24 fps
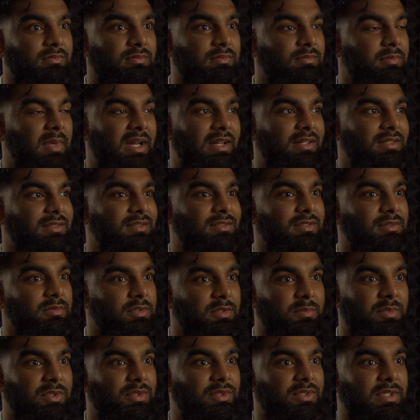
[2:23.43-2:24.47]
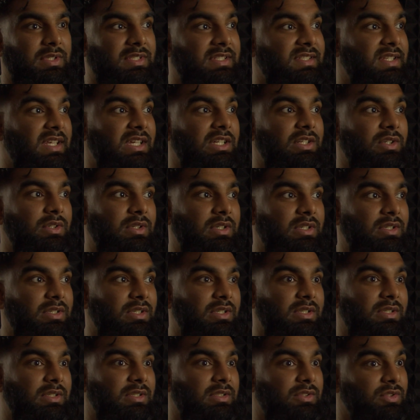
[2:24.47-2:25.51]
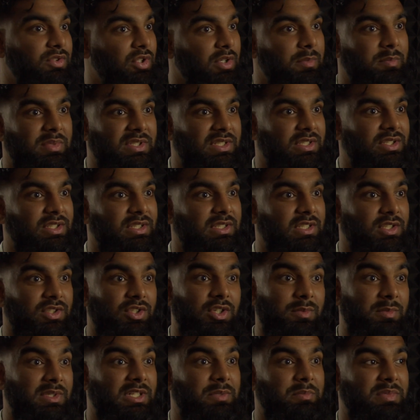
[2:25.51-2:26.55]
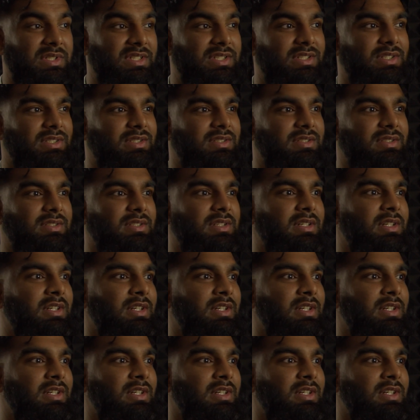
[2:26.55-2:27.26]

matters the most, and staying in top position and dominant positions.